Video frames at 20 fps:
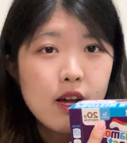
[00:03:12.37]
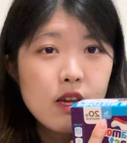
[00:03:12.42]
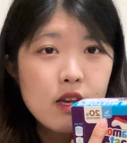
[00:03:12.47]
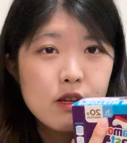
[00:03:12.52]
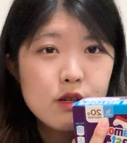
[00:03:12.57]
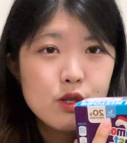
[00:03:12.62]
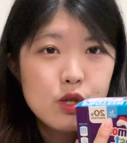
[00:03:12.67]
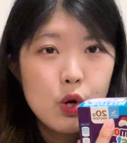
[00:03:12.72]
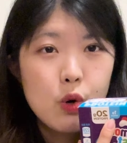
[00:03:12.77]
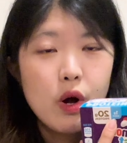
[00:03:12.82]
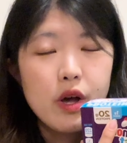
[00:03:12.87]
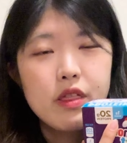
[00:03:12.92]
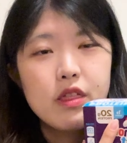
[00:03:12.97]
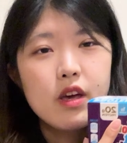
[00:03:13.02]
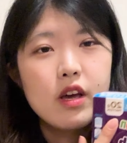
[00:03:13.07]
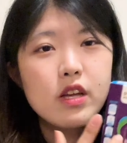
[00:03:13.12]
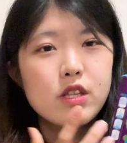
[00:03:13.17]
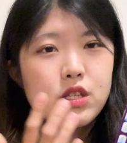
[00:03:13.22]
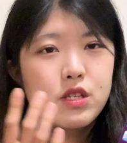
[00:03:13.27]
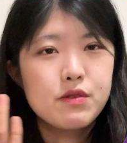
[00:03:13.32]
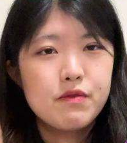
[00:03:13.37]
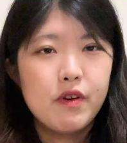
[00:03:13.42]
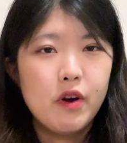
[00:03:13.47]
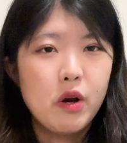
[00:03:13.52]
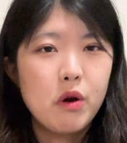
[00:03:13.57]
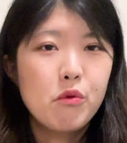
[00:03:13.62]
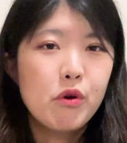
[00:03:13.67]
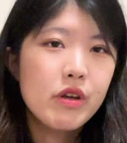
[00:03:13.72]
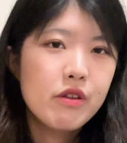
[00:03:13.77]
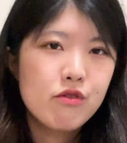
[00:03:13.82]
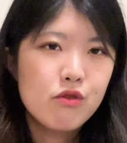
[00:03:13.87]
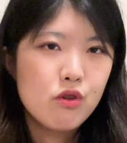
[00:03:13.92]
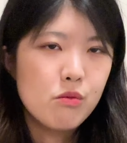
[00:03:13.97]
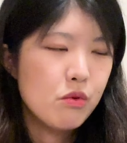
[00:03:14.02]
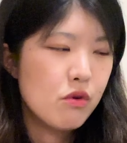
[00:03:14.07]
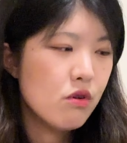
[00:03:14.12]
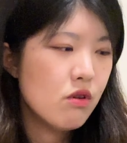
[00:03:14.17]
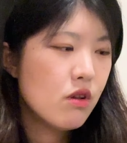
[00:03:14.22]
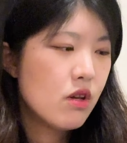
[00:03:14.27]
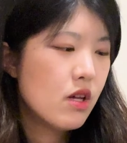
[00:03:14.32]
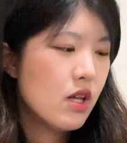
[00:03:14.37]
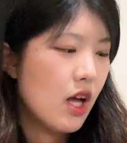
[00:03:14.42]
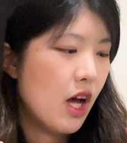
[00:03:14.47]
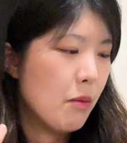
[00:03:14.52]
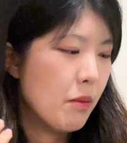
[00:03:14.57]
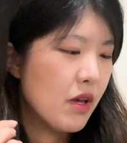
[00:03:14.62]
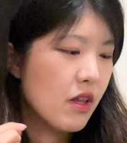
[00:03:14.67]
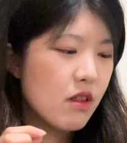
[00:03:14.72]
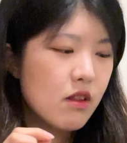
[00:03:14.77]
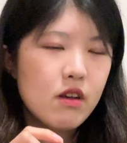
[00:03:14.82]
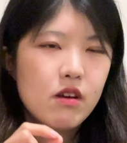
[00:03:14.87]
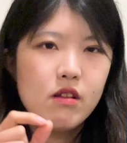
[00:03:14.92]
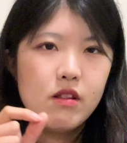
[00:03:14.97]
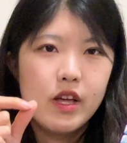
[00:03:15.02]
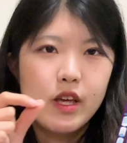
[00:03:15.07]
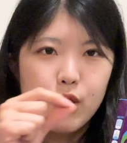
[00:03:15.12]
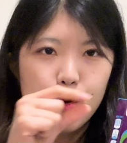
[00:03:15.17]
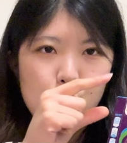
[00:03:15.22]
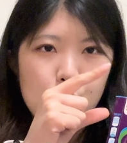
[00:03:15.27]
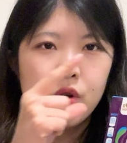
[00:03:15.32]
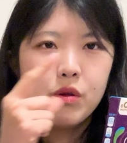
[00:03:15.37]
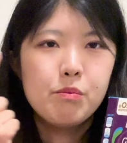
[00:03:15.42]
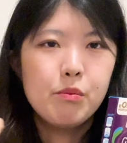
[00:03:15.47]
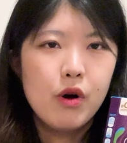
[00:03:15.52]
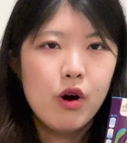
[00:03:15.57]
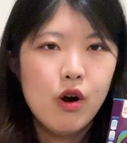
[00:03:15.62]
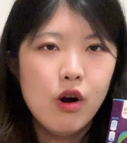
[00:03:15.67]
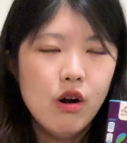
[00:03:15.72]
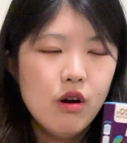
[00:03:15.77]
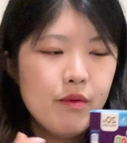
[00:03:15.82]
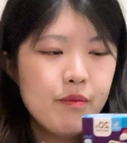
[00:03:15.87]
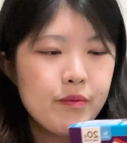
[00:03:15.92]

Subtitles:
So I think it's very reasonable. I mean, like the 1 bar.